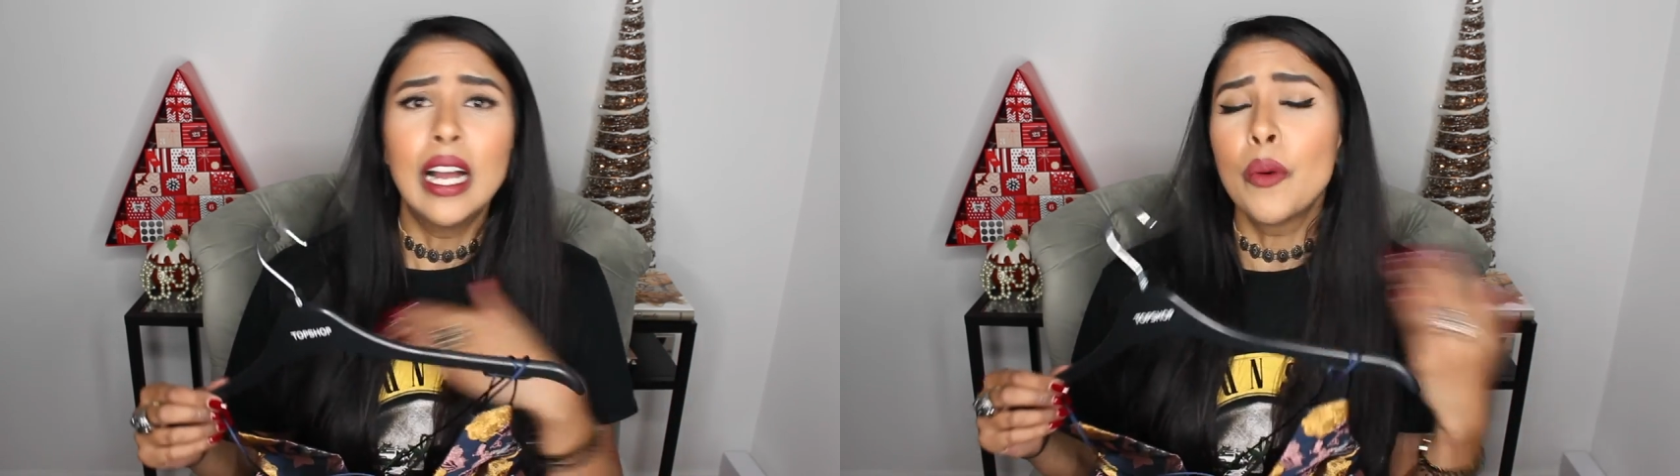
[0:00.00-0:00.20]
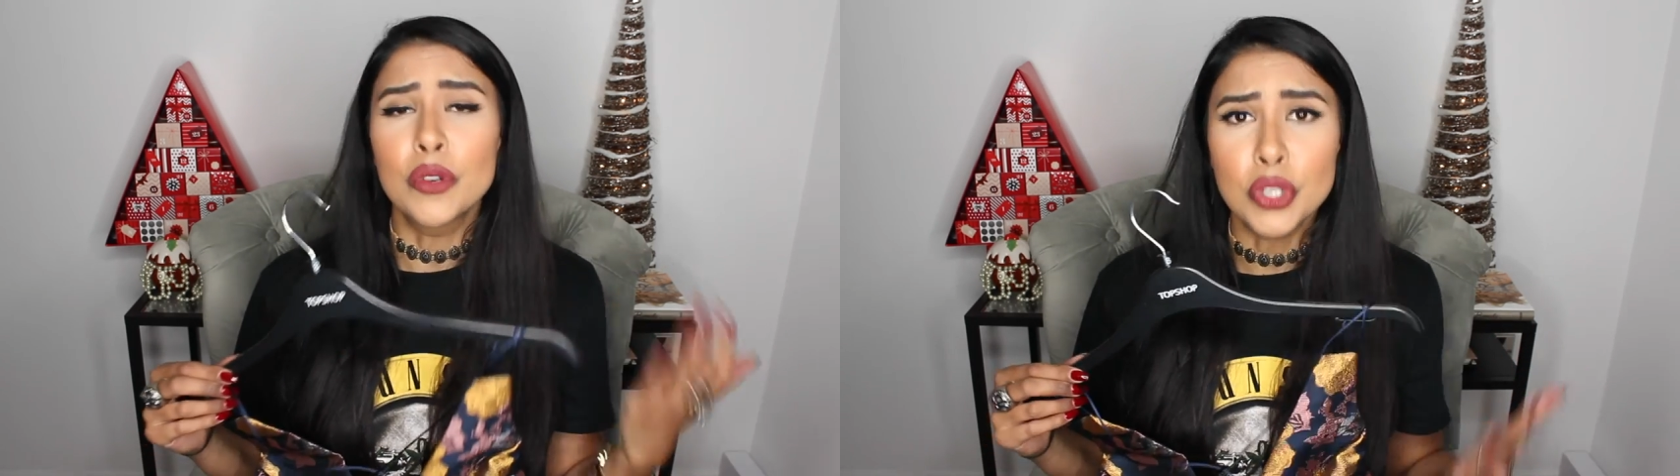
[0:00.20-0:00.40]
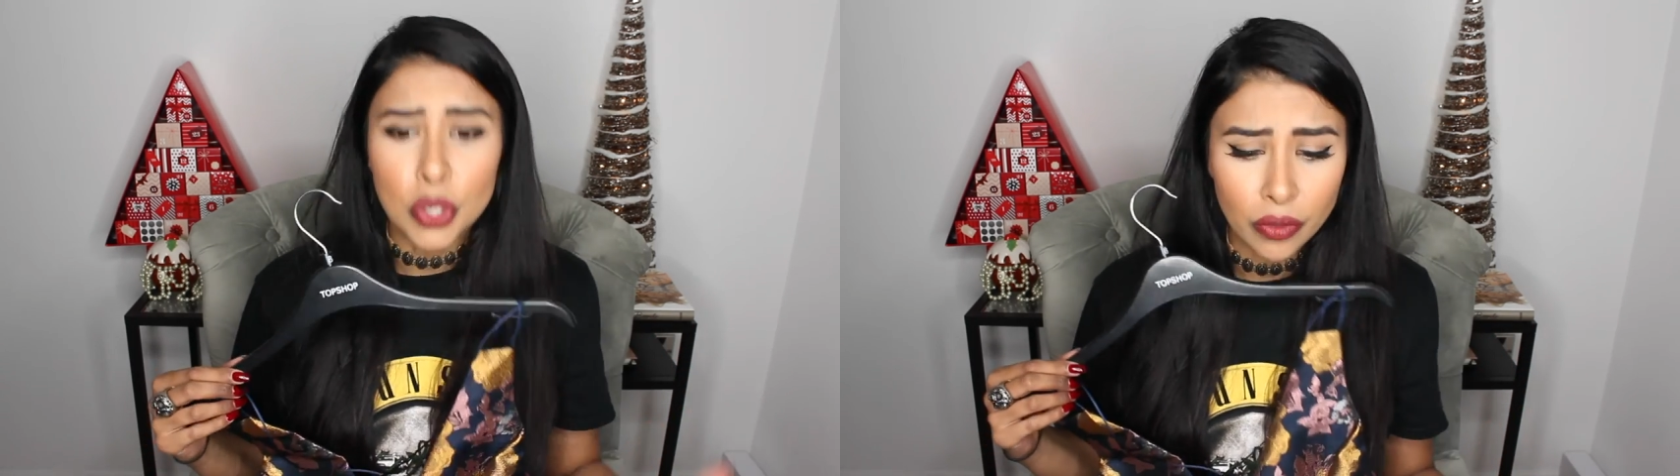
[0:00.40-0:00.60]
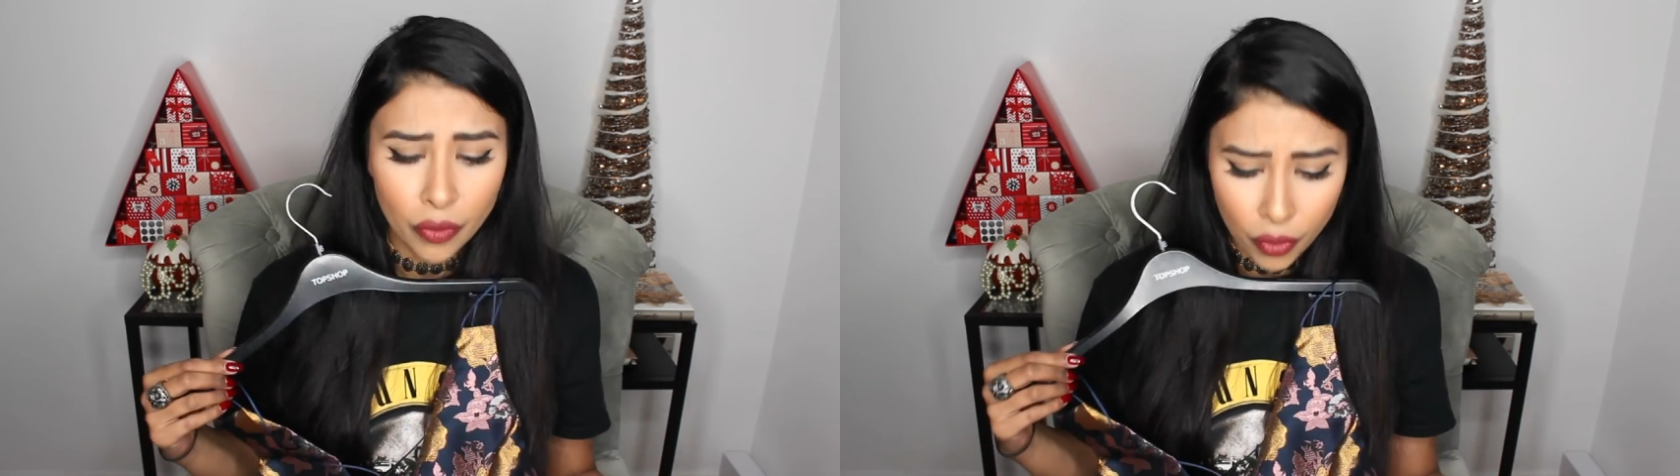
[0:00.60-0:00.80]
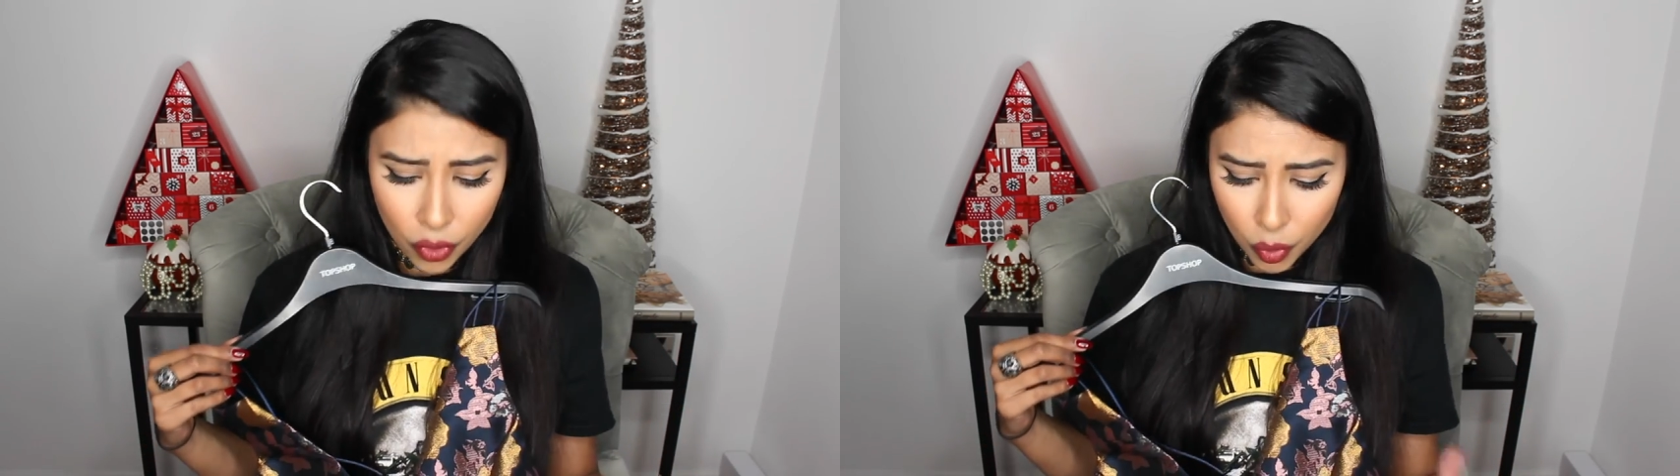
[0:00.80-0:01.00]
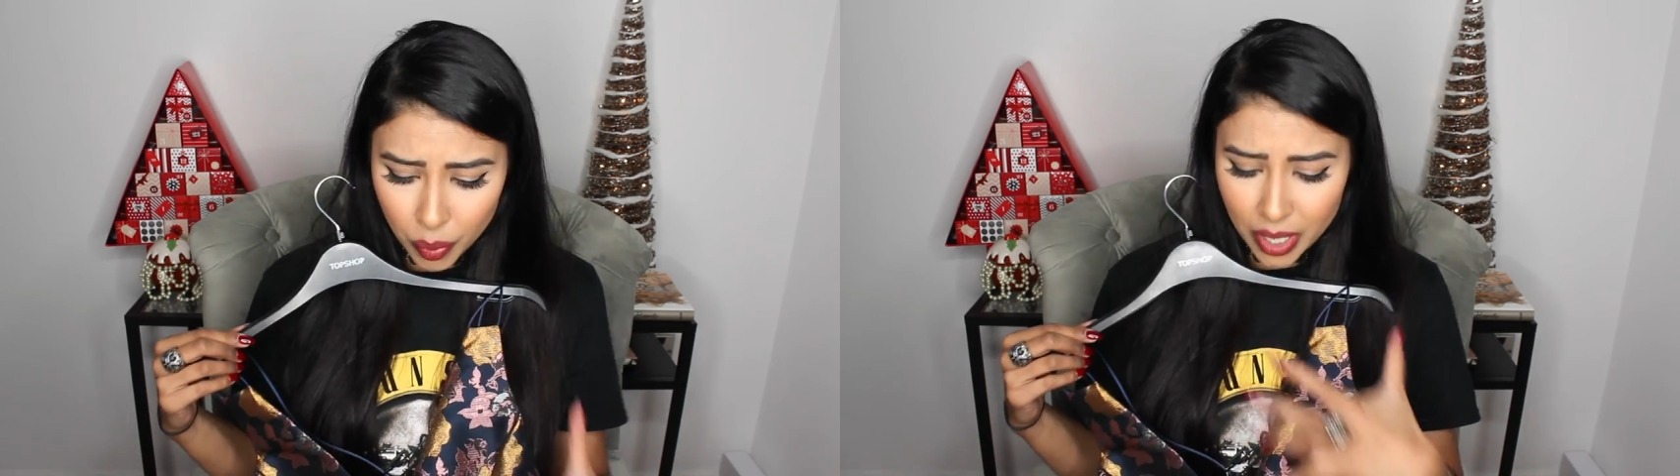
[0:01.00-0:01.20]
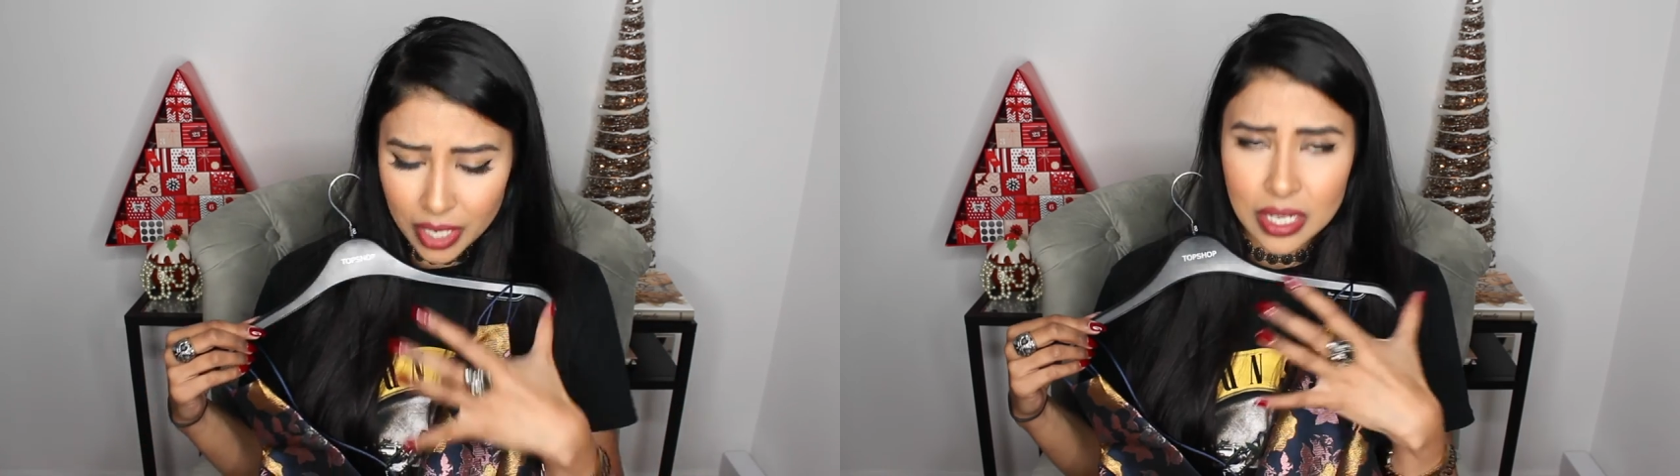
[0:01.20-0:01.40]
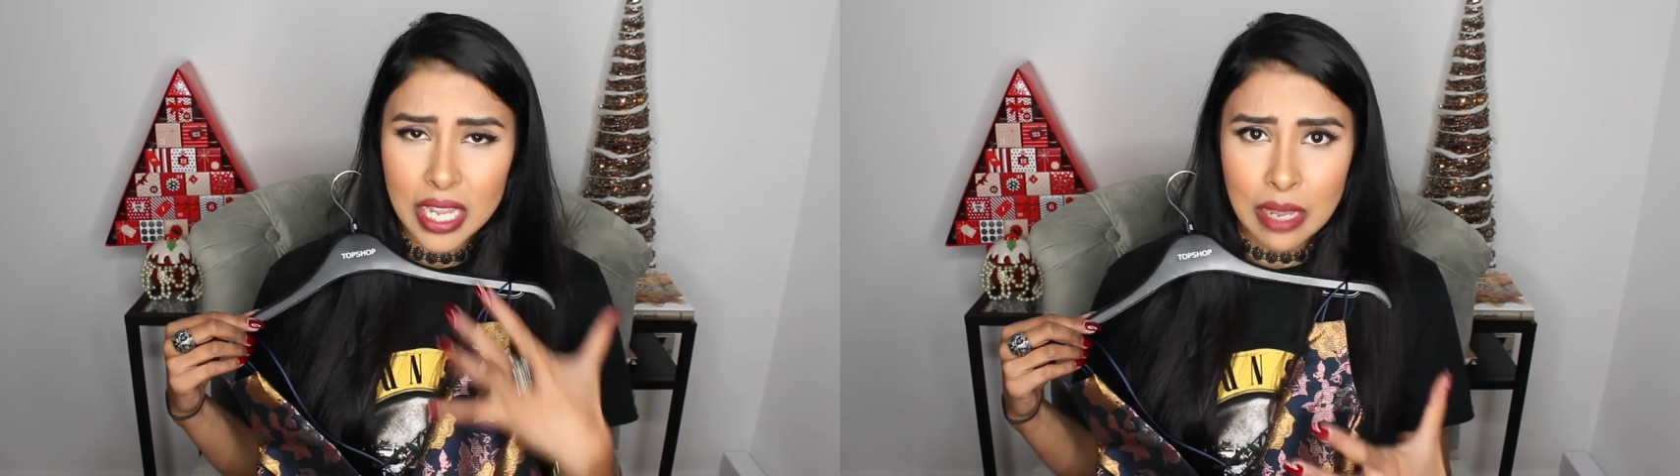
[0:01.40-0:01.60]
I want to cover up
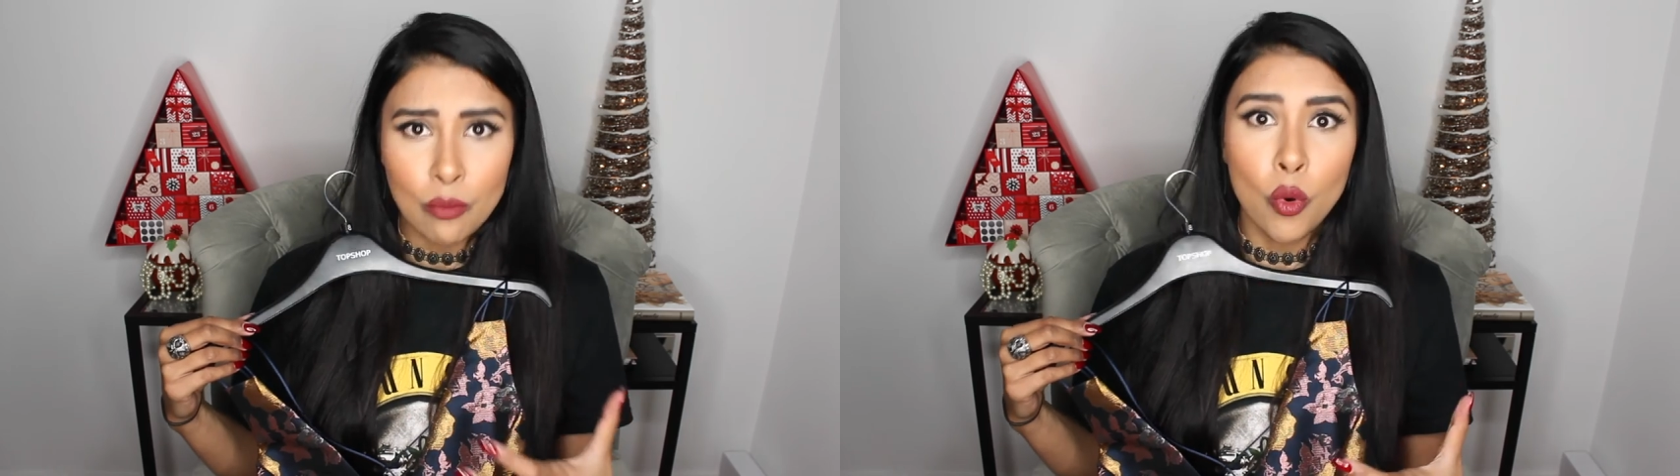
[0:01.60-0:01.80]
and keep